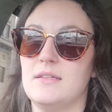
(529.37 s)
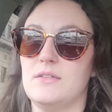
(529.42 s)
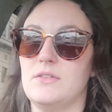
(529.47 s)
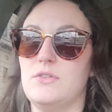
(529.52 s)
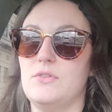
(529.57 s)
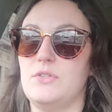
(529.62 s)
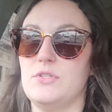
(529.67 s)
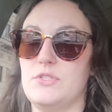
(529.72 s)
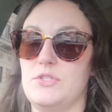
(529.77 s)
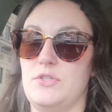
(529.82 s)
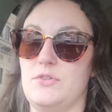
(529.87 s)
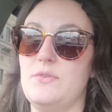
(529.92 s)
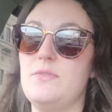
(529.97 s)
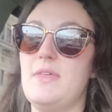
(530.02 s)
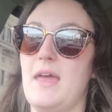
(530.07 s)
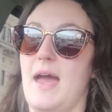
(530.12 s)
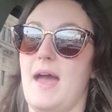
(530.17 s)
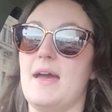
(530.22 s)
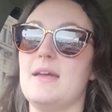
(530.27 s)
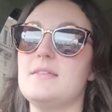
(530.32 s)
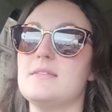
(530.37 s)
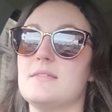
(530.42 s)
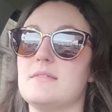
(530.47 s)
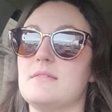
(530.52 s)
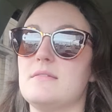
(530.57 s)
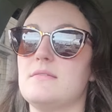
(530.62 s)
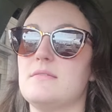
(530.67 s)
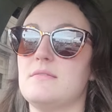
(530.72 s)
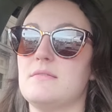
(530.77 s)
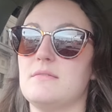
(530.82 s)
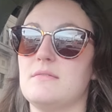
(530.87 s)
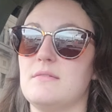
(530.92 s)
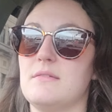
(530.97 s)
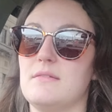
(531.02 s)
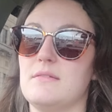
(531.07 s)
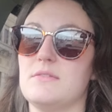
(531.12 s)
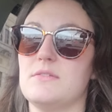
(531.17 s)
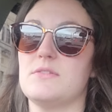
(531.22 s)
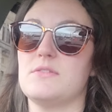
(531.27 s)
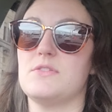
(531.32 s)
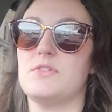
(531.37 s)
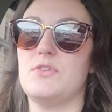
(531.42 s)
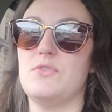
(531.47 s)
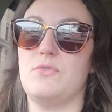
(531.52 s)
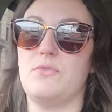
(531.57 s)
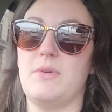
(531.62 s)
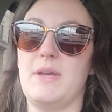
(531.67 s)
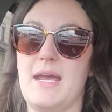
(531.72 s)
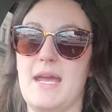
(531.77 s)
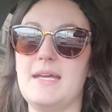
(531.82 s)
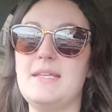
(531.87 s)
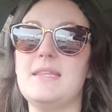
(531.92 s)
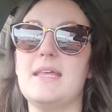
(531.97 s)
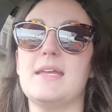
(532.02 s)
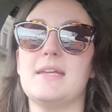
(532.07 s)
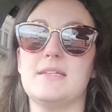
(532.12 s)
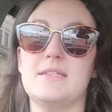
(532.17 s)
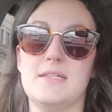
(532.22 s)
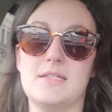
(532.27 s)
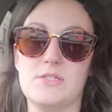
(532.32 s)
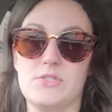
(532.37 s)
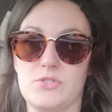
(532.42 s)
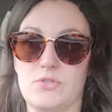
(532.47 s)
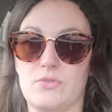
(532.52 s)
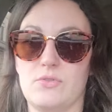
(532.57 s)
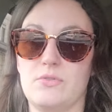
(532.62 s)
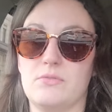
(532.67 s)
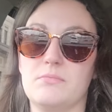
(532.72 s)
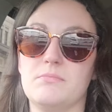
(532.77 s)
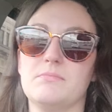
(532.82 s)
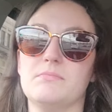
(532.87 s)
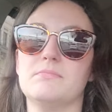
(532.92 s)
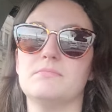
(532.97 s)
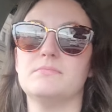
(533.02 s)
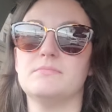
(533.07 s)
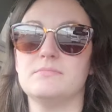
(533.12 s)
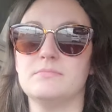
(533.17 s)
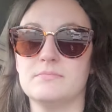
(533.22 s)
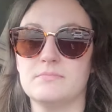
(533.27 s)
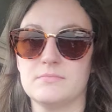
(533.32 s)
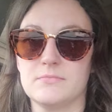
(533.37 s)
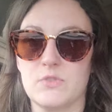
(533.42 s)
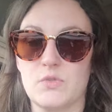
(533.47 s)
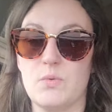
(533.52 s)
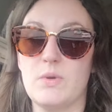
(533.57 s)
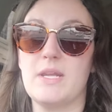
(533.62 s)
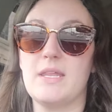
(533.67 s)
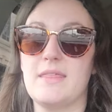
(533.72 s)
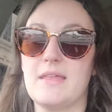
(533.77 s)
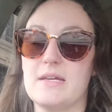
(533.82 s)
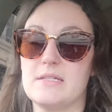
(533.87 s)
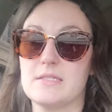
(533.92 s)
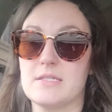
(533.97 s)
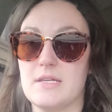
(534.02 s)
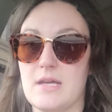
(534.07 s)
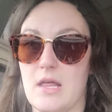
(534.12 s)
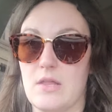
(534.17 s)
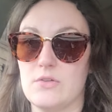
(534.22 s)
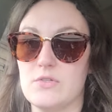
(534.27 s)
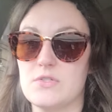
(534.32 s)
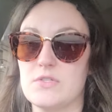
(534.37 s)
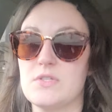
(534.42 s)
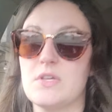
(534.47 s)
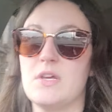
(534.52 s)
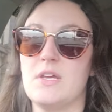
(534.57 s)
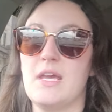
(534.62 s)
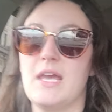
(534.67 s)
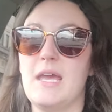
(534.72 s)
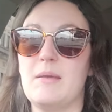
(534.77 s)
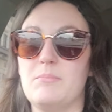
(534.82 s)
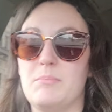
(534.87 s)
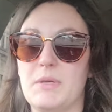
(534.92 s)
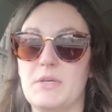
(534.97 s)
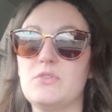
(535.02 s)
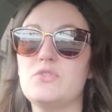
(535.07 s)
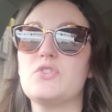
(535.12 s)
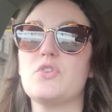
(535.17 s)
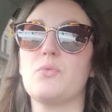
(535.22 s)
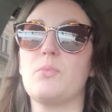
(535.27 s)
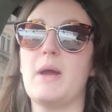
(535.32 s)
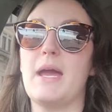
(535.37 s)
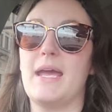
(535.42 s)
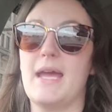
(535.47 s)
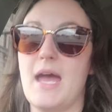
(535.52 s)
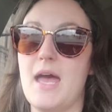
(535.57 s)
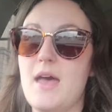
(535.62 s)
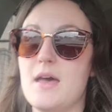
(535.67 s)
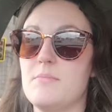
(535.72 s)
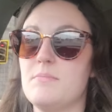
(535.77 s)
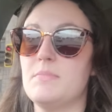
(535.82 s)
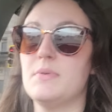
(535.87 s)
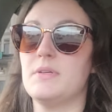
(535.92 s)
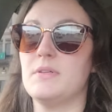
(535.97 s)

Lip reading: You could do that to create that initial $20,000 and build your way up.